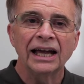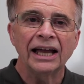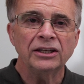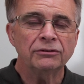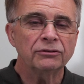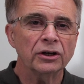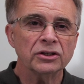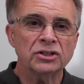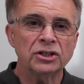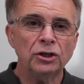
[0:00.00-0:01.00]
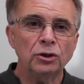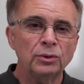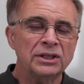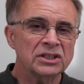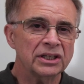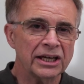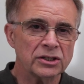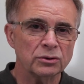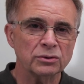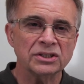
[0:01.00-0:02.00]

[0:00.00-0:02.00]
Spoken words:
And you've got two international